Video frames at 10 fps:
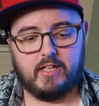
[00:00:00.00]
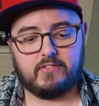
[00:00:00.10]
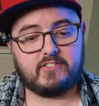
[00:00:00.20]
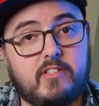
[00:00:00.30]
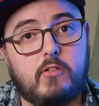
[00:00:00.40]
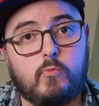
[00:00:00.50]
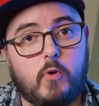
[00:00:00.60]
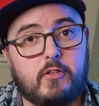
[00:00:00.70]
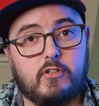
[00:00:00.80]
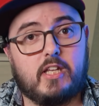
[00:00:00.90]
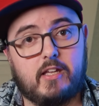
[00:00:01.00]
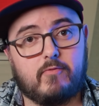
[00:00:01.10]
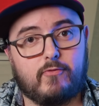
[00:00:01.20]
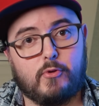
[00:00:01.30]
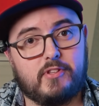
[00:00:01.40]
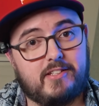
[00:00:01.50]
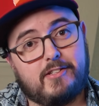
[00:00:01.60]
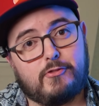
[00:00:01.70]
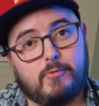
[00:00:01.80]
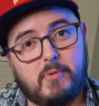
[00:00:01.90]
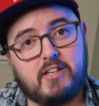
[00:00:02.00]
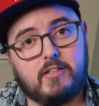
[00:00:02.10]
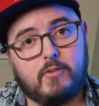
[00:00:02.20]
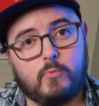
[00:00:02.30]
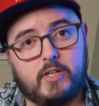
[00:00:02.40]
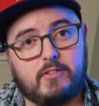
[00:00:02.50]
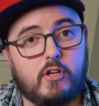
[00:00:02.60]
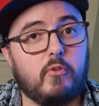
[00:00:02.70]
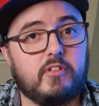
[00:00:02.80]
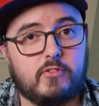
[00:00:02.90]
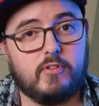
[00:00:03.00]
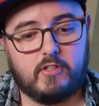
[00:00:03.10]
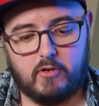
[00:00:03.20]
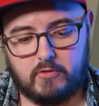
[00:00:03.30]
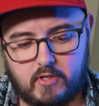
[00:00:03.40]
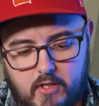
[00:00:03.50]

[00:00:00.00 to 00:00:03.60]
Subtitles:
and see what you get for the additional money when going to the Node.